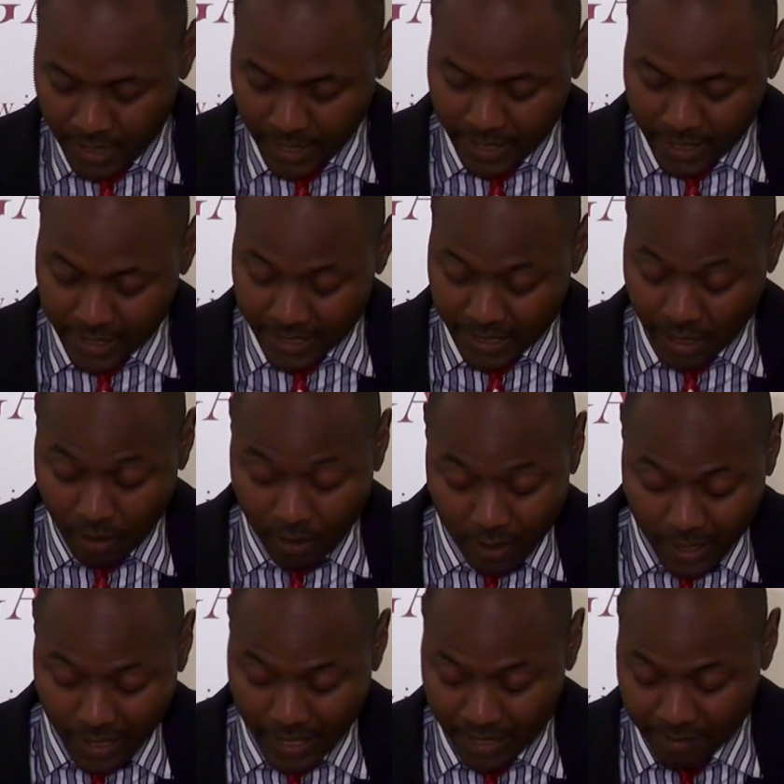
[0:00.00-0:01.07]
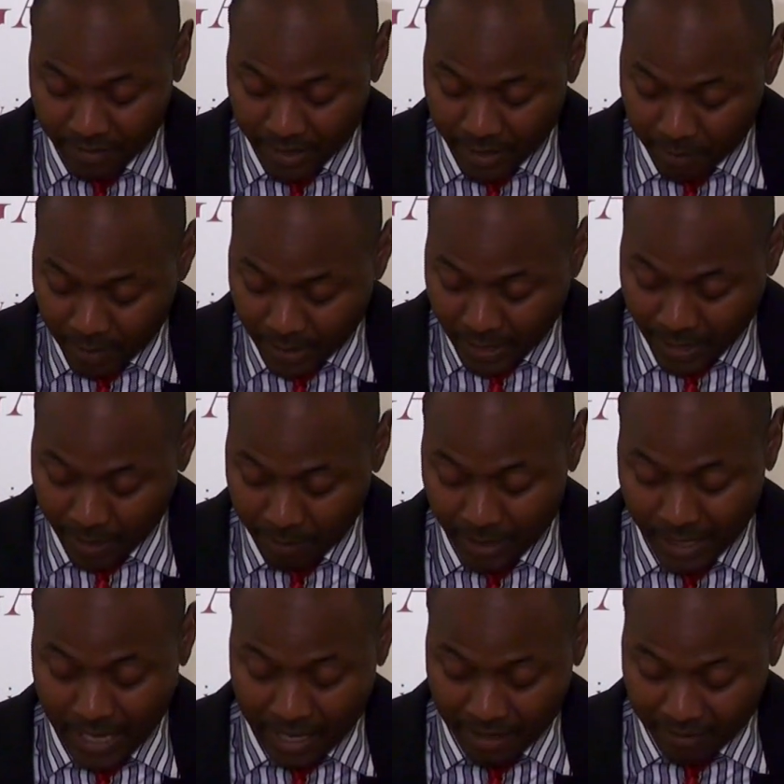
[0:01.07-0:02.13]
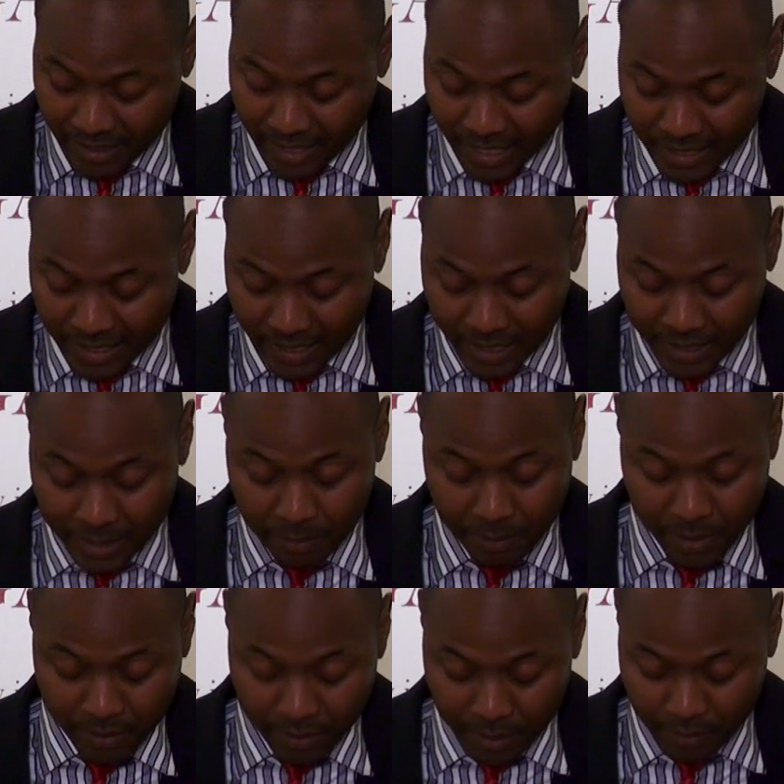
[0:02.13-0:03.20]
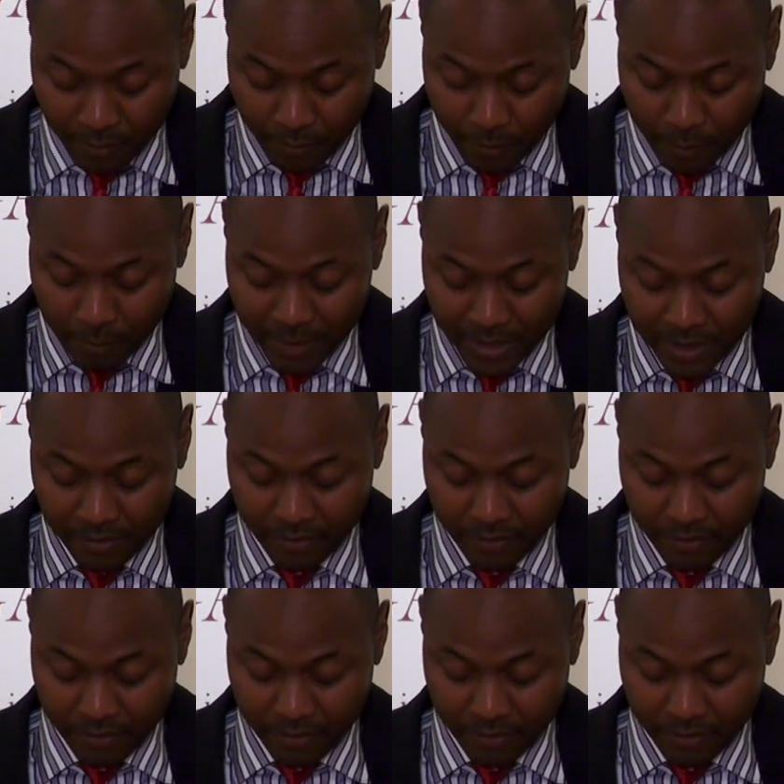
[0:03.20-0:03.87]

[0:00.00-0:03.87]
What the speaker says: And the archive then became a galvanizing experience for Ms.